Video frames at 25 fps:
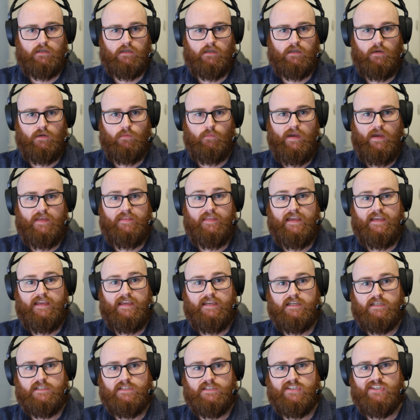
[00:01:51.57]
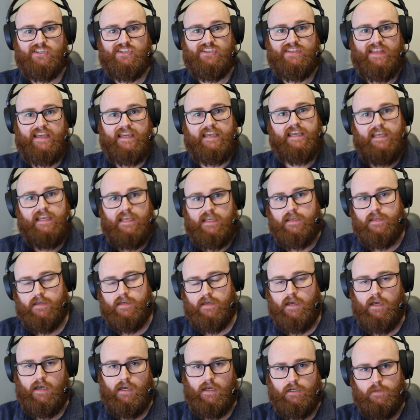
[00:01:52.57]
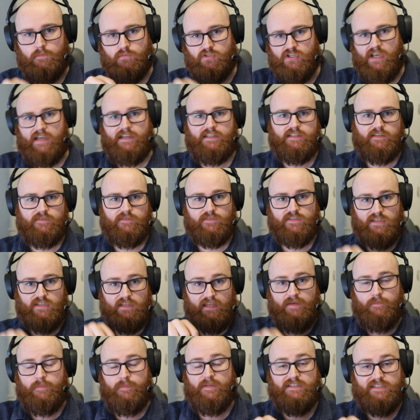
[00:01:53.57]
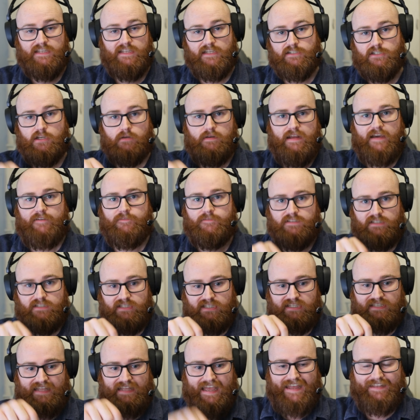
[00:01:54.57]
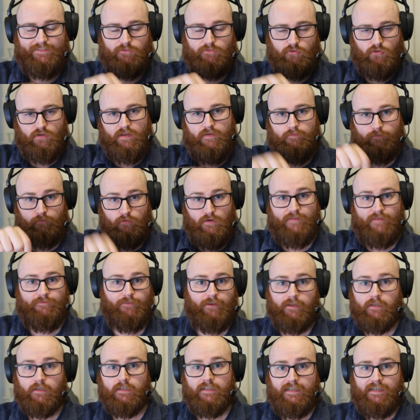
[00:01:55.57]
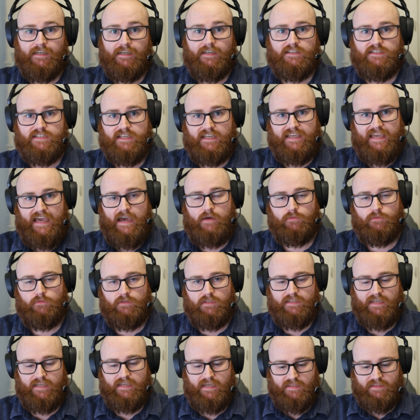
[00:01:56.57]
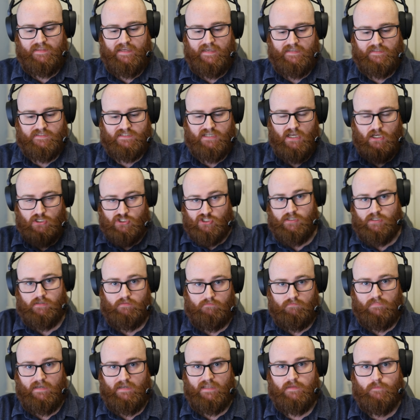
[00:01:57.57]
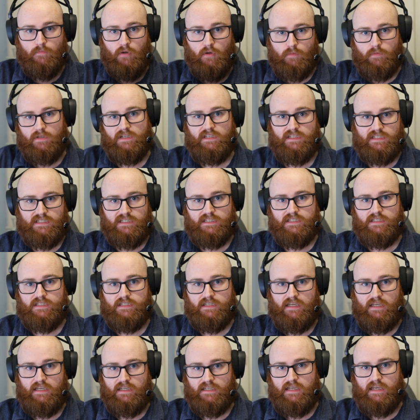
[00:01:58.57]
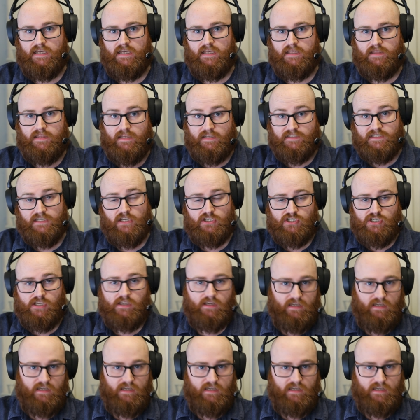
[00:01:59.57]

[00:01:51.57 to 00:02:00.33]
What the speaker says: where they can sticky an objective, so it means they don't have to stand on it forever to count. They touch it, and the moment they touch it,